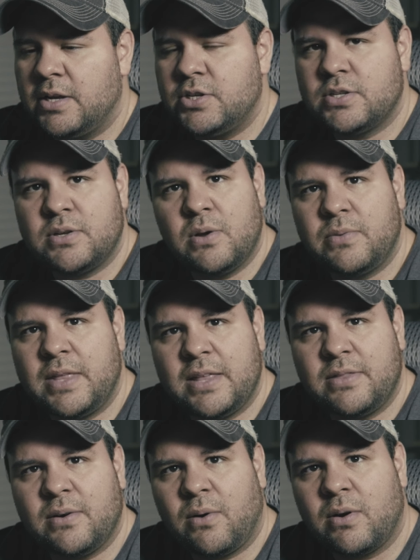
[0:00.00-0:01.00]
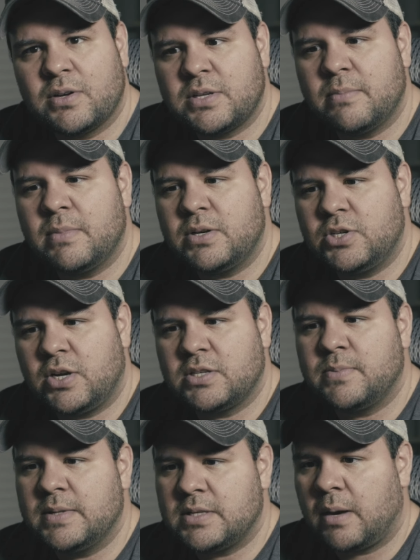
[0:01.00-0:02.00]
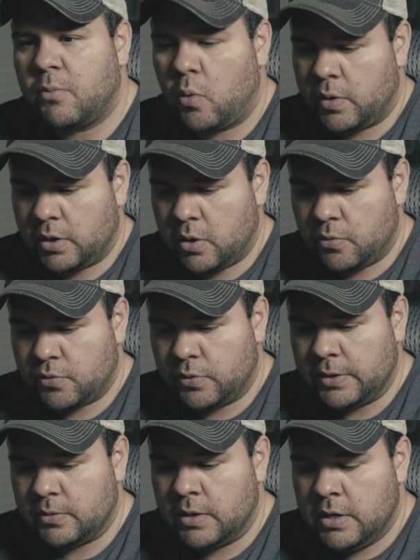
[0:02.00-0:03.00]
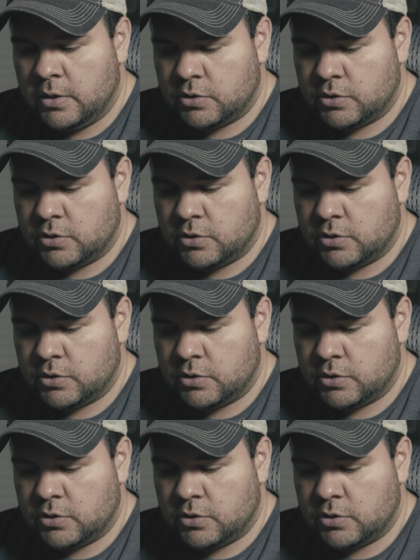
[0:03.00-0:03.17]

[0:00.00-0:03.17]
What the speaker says: just note that there are some adjustments I'm going to go through here.